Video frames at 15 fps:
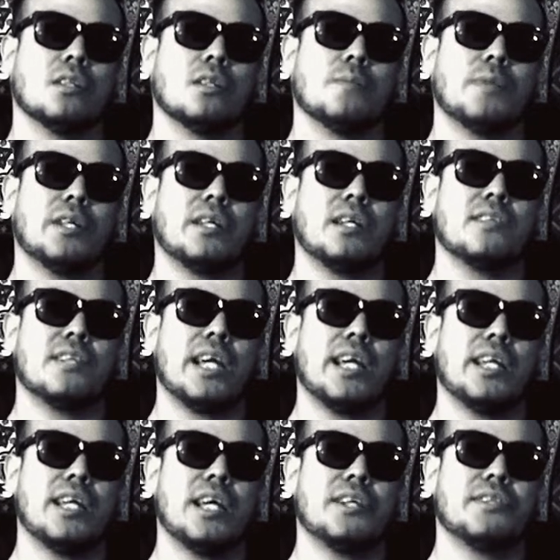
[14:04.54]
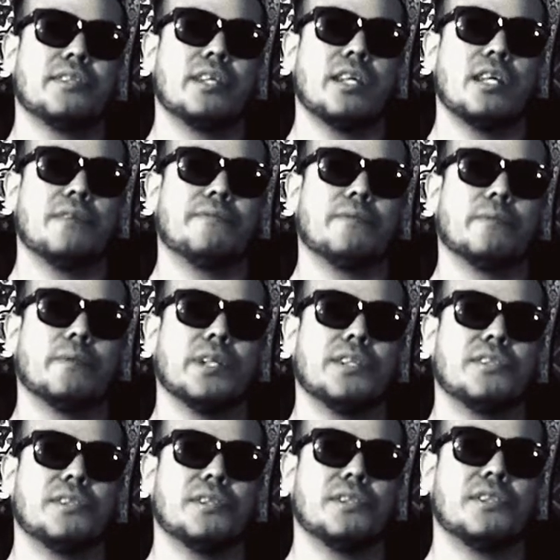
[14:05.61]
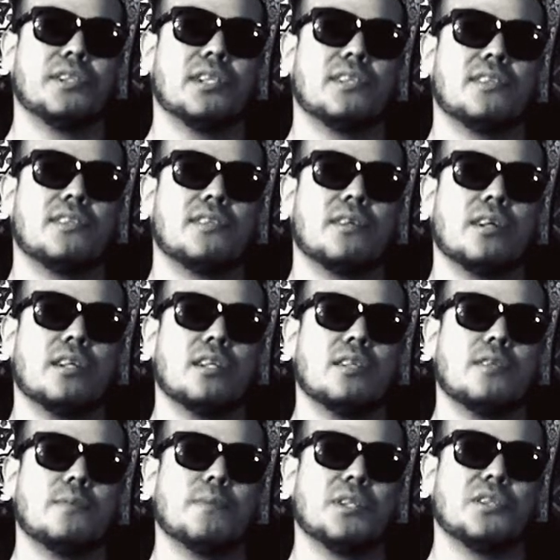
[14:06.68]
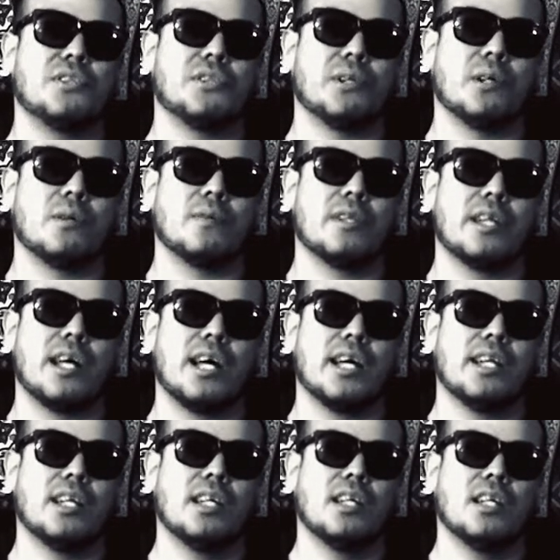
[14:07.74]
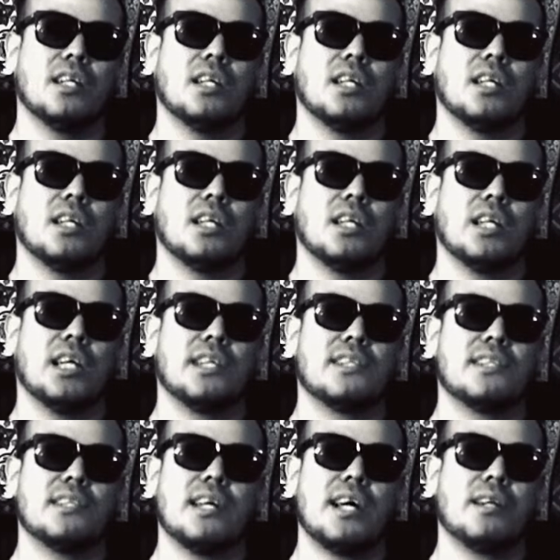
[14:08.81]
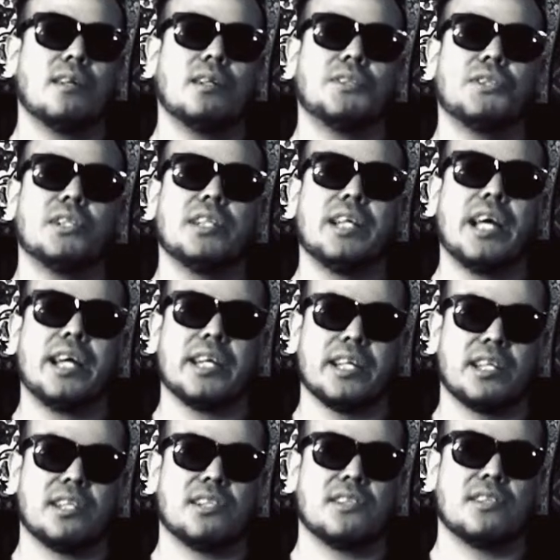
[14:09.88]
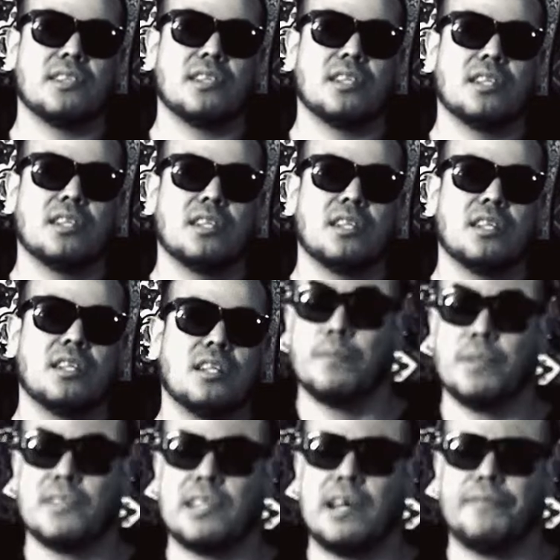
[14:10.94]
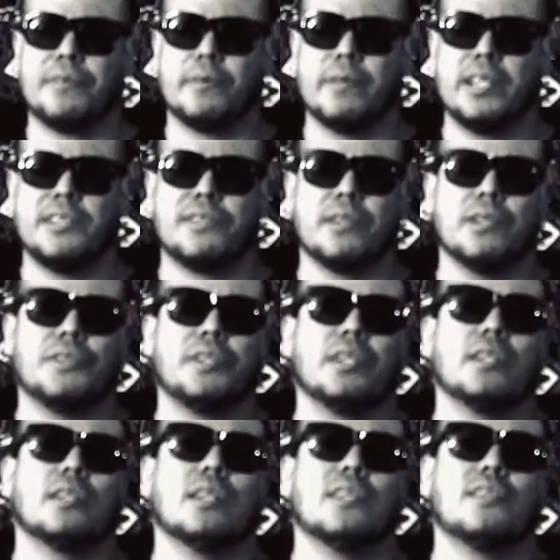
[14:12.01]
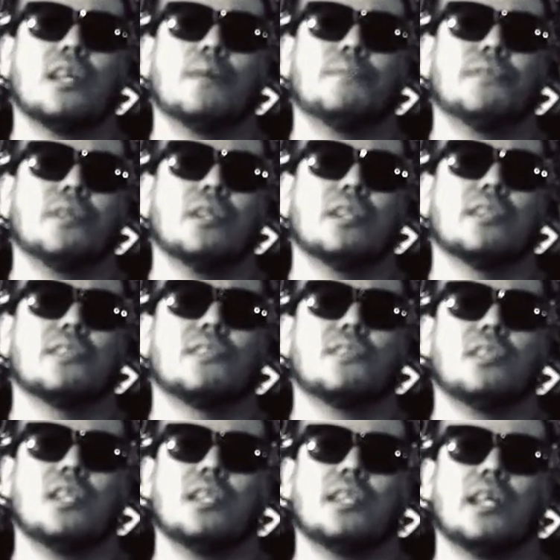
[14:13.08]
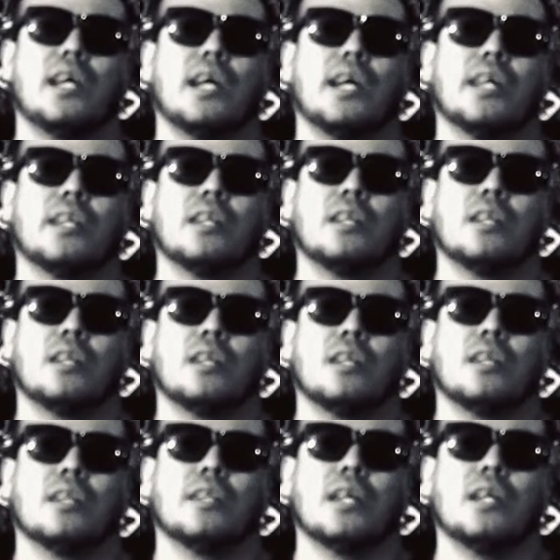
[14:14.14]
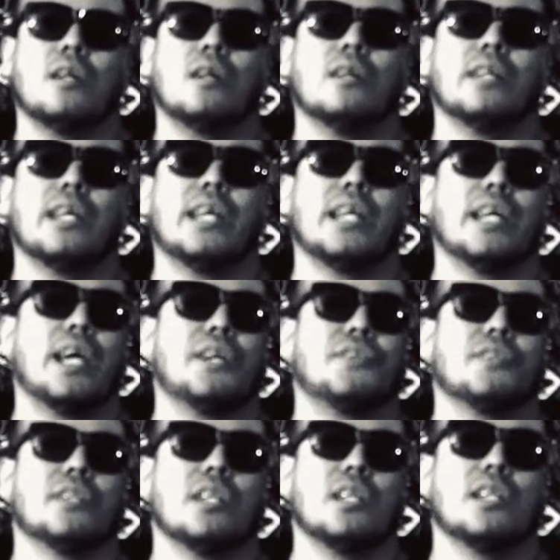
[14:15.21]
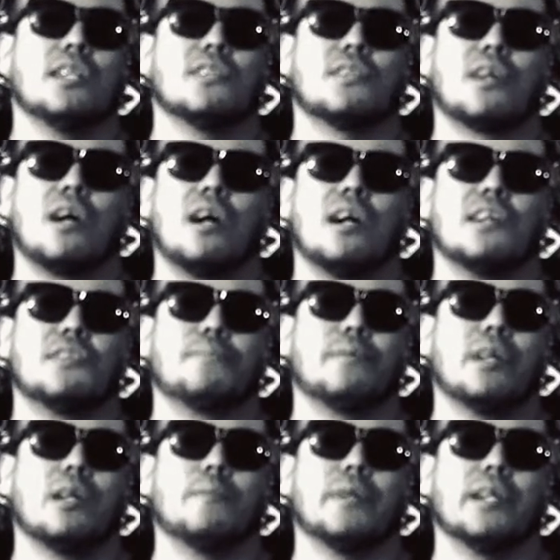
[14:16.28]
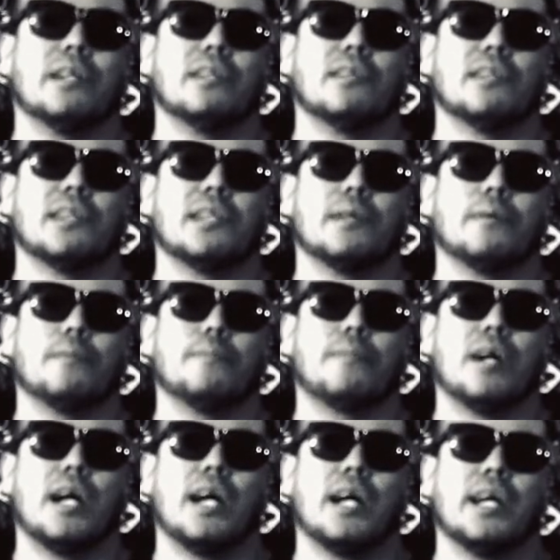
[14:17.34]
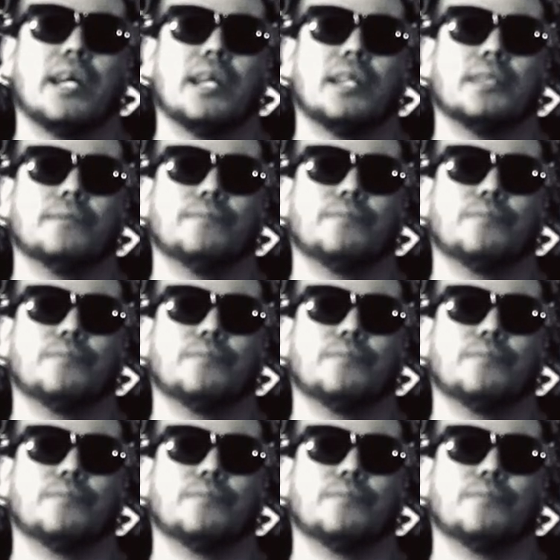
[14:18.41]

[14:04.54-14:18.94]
Because ADHD, from research, it's starting to be shown that it's not all genetics. Because after researching, I'm starting to see that not all ADHD is caused primarily by